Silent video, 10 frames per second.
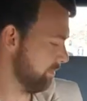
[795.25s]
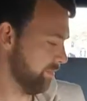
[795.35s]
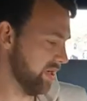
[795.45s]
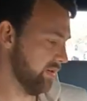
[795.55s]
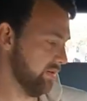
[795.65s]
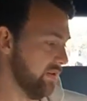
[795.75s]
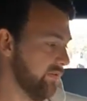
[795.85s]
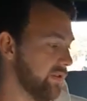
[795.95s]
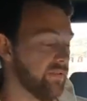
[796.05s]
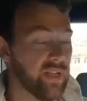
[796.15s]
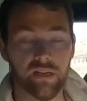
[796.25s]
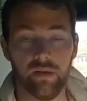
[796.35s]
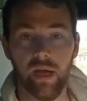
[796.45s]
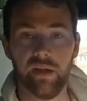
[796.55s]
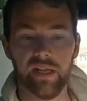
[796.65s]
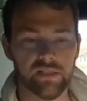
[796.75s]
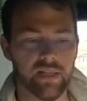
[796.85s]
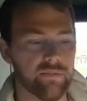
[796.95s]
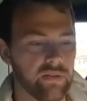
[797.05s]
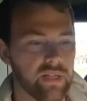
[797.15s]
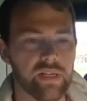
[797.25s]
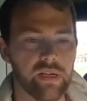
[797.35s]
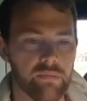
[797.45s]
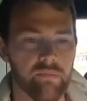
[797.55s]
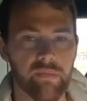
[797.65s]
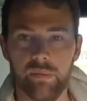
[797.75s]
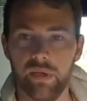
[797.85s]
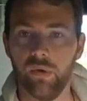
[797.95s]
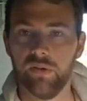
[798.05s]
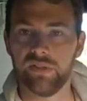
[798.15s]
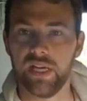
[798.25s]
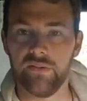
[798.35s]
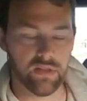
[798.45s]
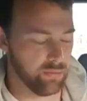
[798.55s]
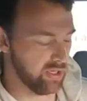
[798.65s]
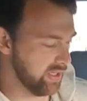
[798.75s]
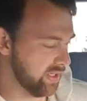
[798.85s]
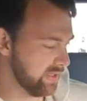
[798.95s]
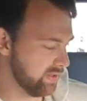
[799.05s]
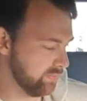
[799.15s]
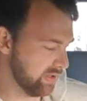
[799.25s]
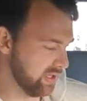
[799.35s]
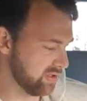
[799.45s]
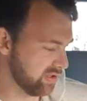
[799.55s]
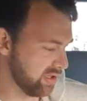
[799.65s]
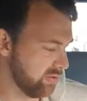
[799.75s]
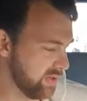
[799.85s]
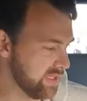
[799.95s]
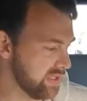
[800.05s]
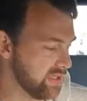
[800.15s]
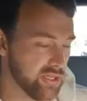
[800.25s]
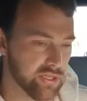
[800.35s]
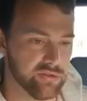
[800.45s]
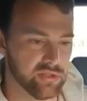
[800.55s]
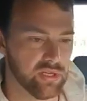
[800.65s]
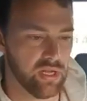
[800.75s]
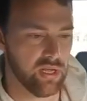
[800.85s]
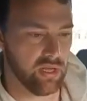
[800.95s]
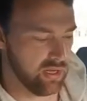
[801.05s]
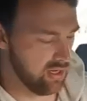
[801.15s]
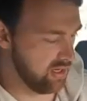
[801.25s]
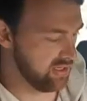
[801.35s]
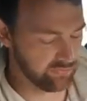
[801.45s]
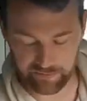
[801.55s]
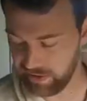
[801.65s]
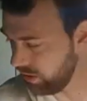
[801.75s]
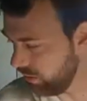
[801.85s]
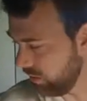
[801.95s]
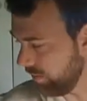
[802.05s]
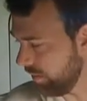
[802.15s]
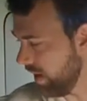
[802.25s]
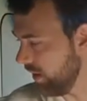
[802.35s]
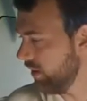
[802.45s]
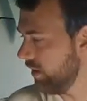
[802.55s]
but if you're thinking about it, definitely maybe worth saving the money and getting one. They're so easy to use. It's a 3/4 bed,